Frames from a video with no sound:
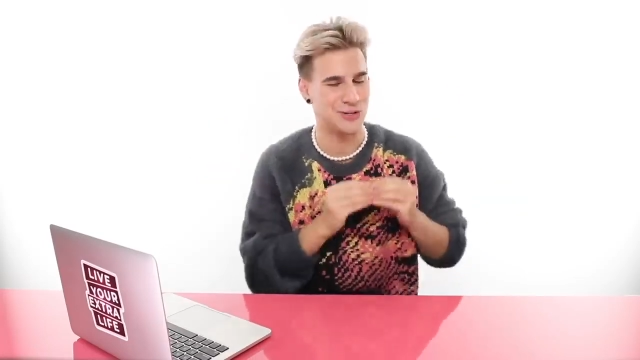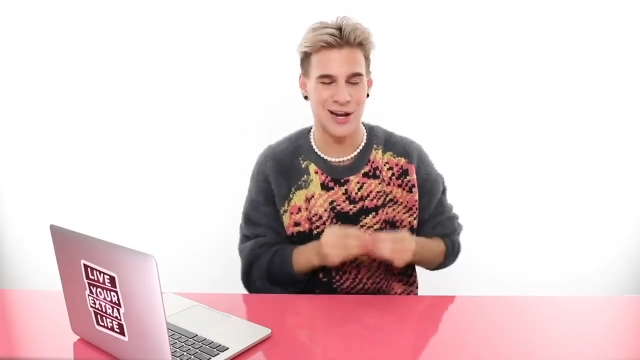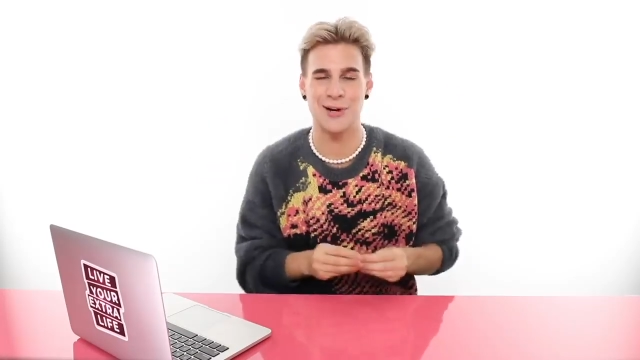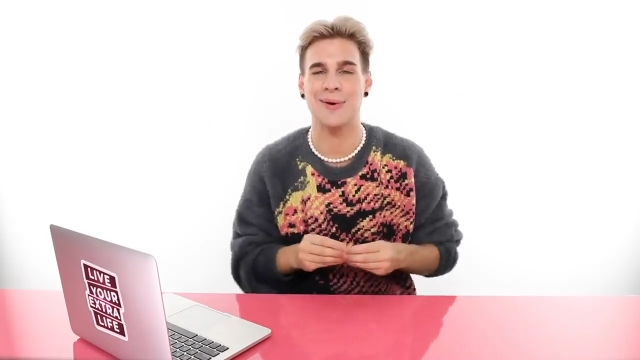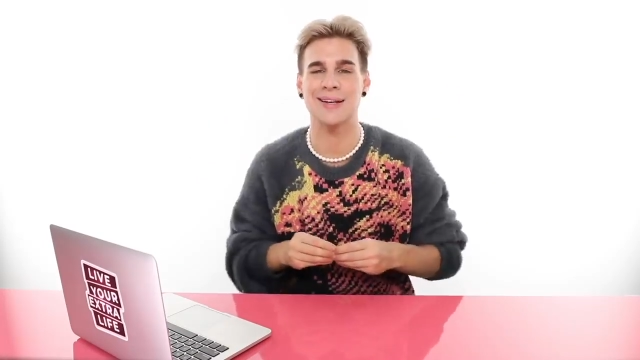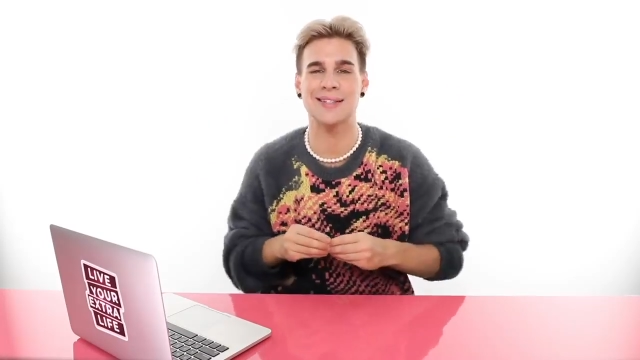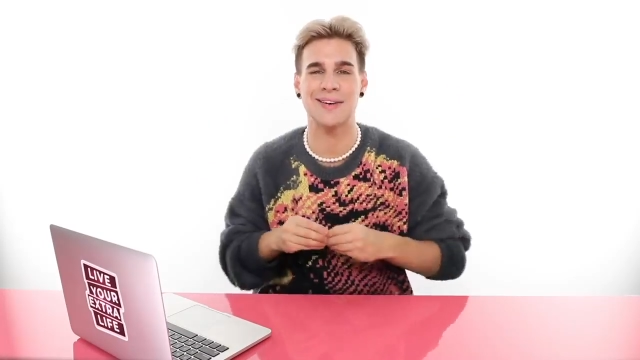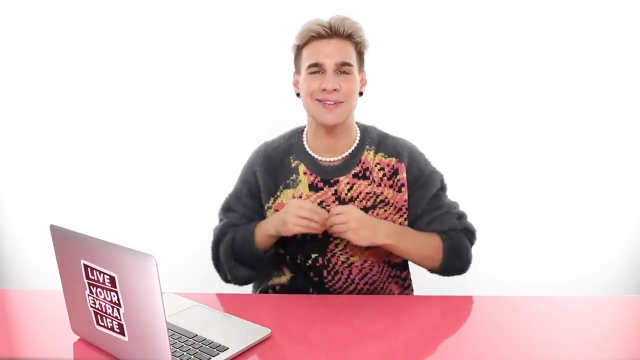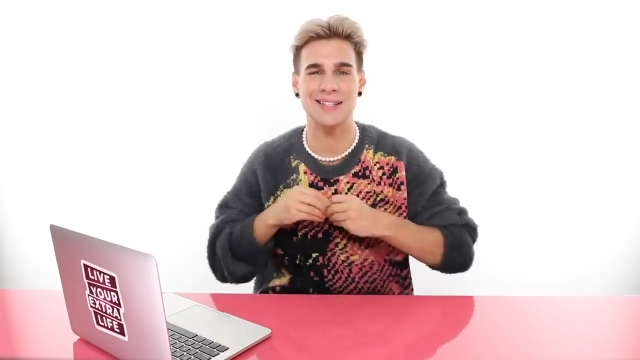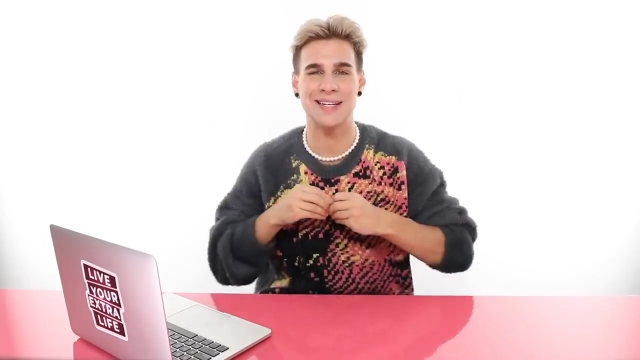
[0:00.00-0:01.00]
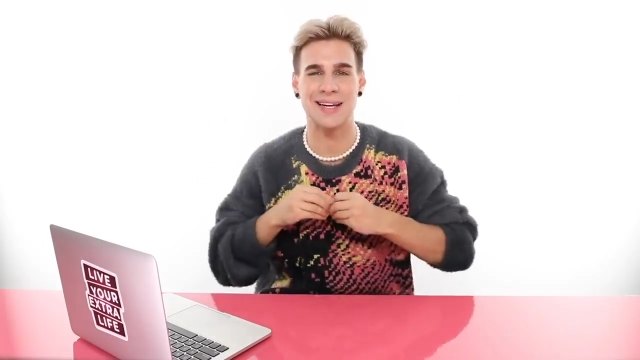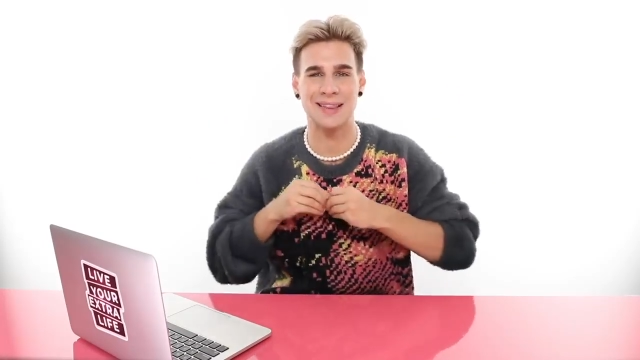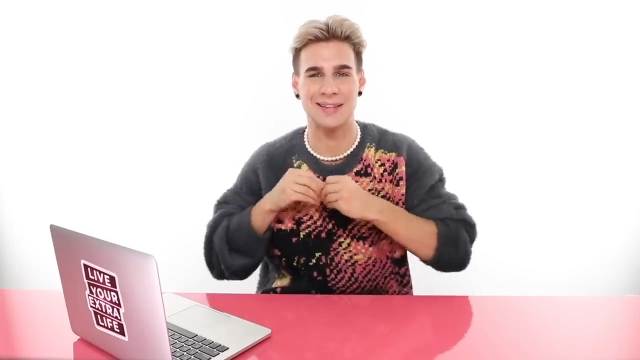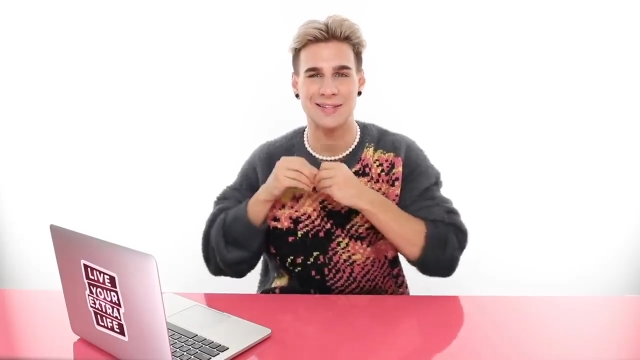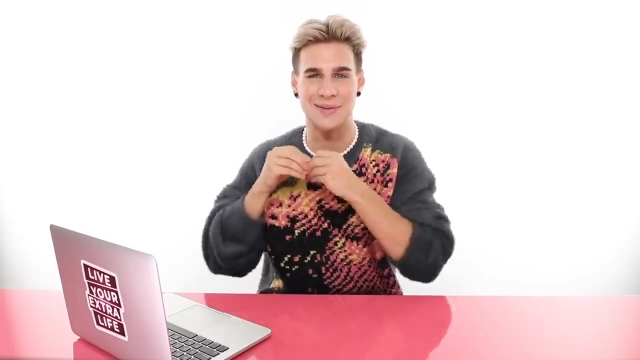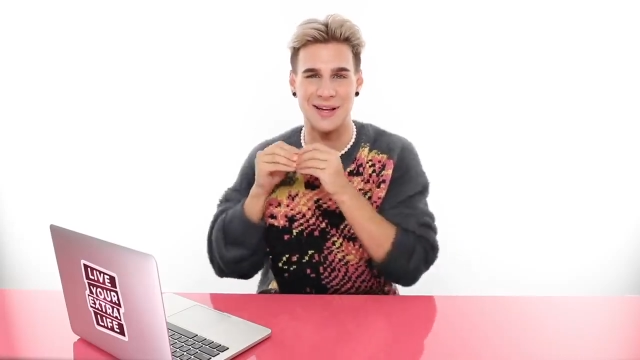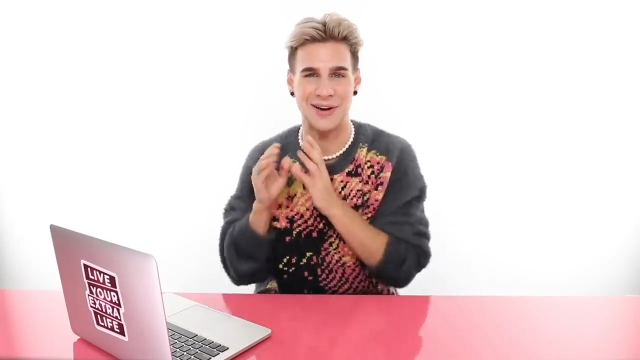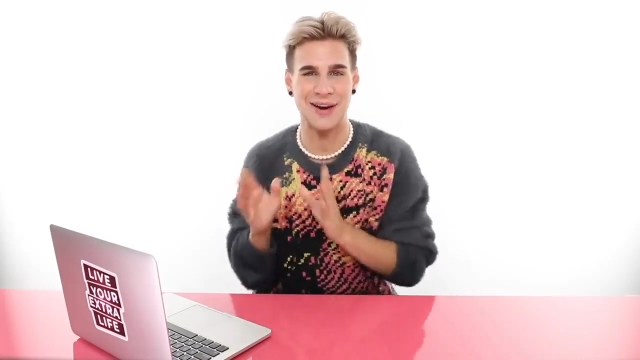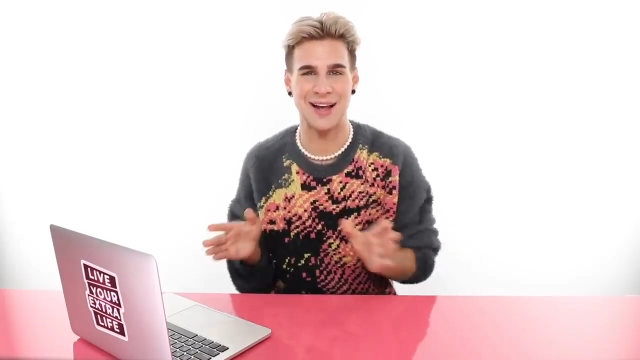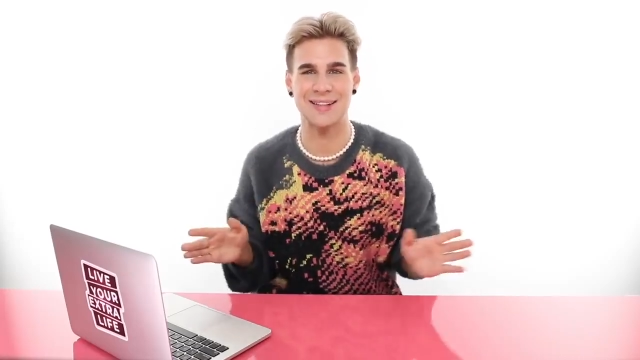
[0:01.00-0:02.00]
January 17th. So get
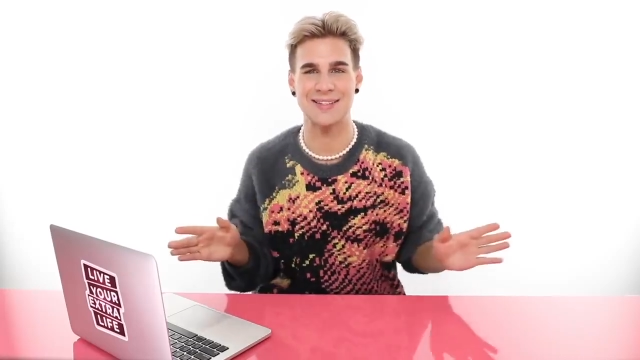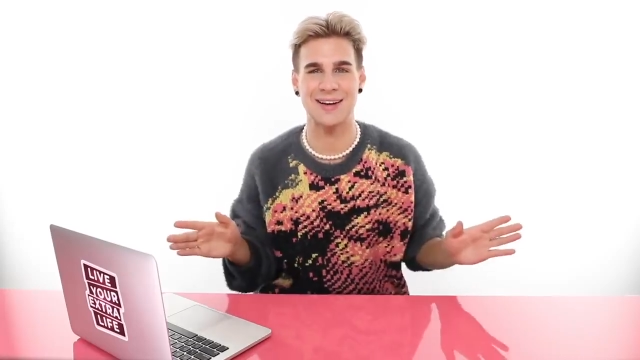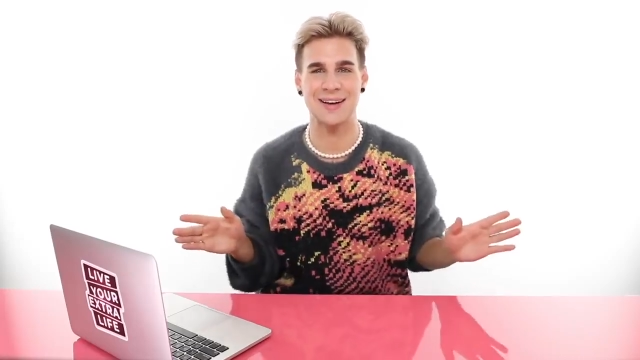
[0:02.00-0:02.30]
your hands on